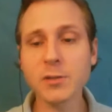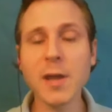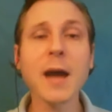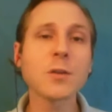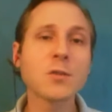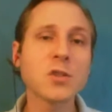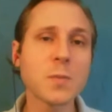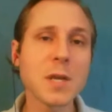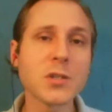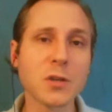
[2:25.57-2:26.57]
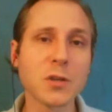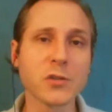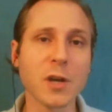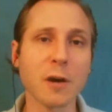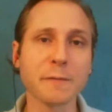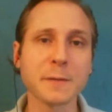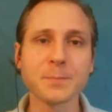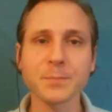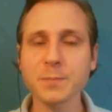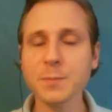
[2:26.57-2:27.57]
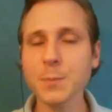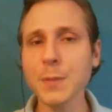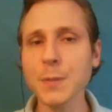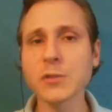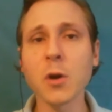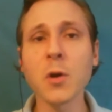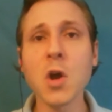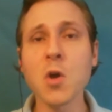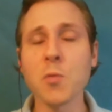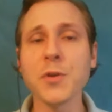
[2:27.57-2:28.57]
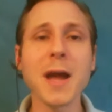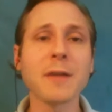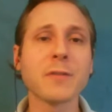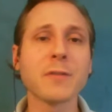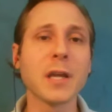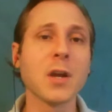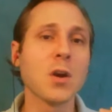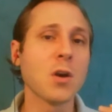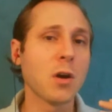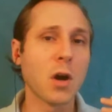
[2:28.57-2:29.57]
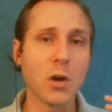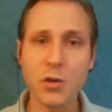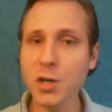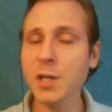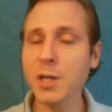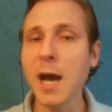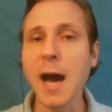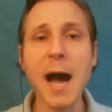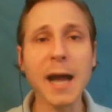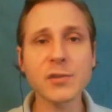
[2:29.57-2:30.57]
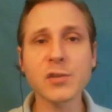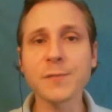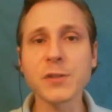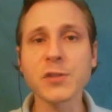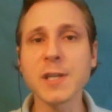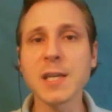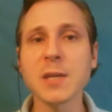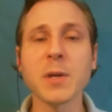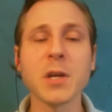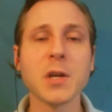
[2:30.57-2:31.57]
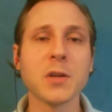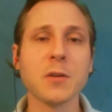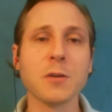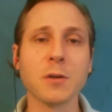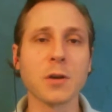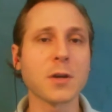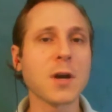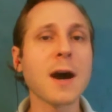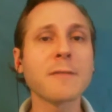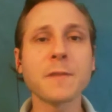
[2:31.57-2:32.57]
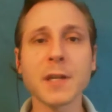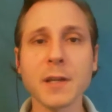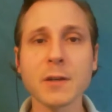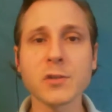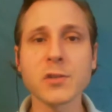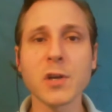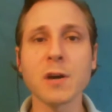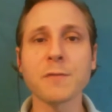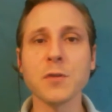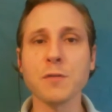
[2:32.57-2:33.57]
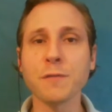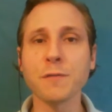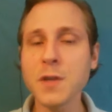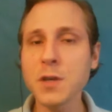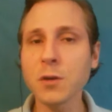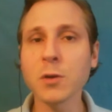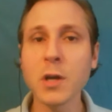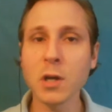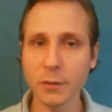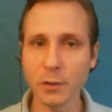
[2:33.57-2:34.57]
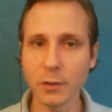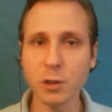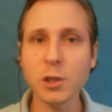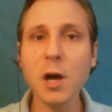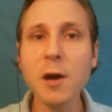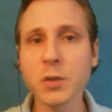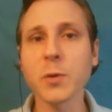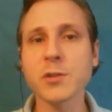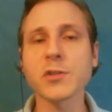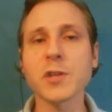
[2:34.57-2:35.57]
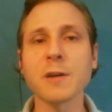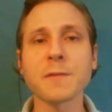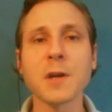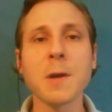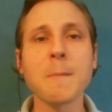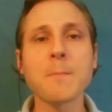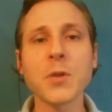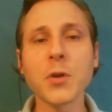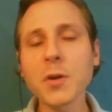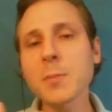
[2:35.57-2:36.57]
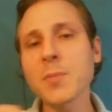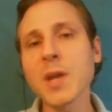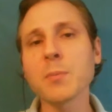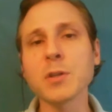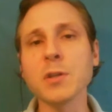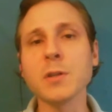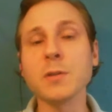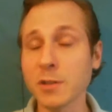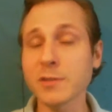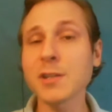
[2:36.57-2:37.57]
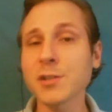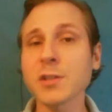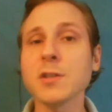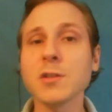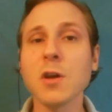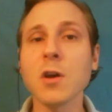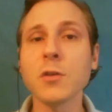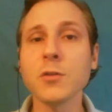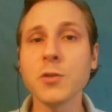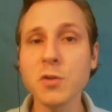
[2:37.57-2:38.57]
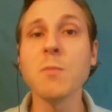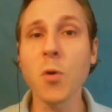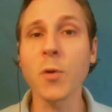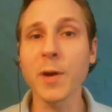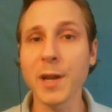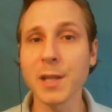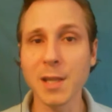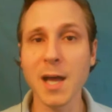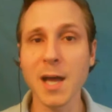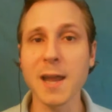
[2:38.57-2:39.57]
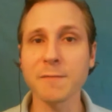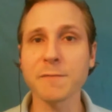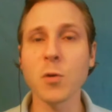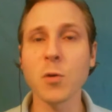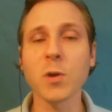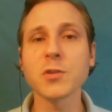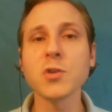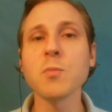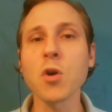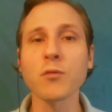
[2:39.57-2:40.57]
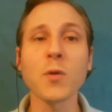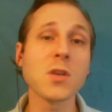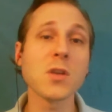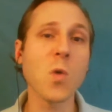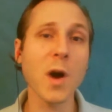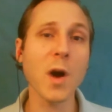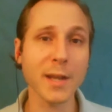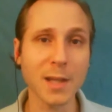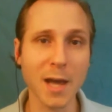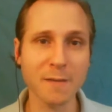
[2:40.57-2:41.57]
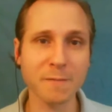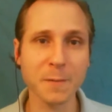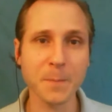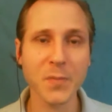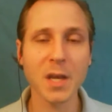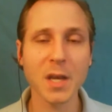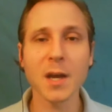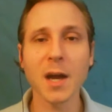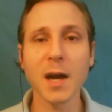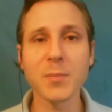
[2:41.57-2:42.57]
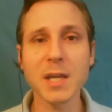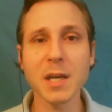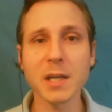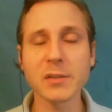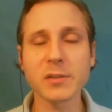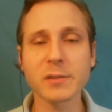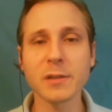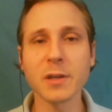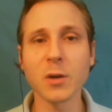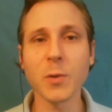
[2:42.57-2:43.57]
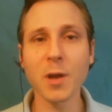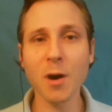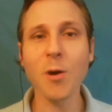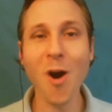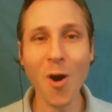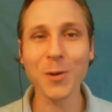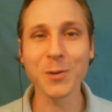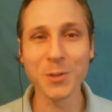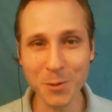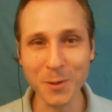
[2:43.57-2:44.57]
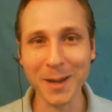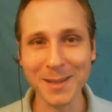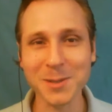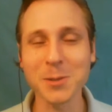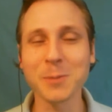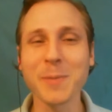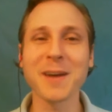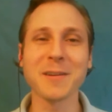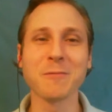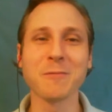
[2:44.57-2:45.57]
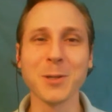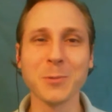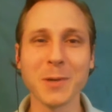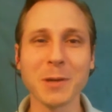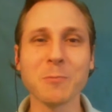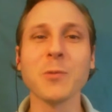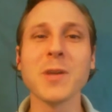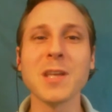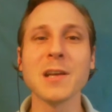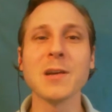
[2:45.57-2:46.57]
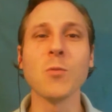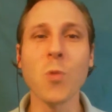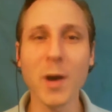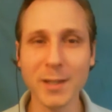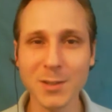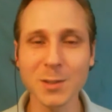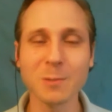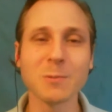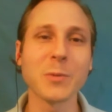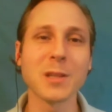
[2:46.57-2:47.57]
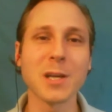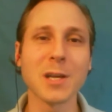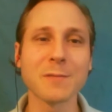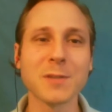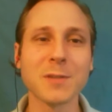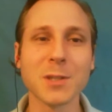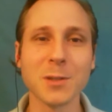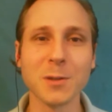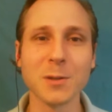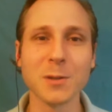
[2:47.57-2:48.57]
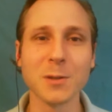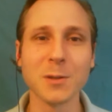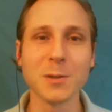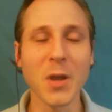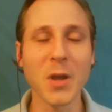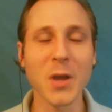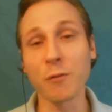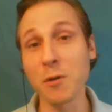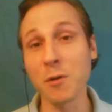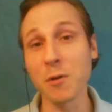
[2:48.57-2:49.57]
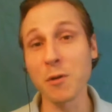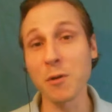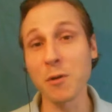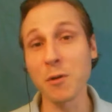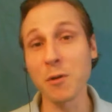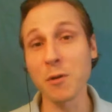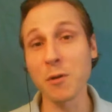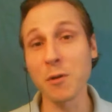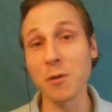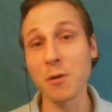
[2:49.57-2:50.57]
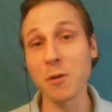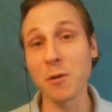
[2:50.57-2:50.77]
It's also how you speak to yourself. So when you have a good, high self-esteem, you're confident in yourself, you feel love towards yourself, you're going to be able to essentially do more in life, or do more of what you want in life. Because we all are doing, it's all about if we're doing what we want to do, what we love to do, or if we feel that we can't.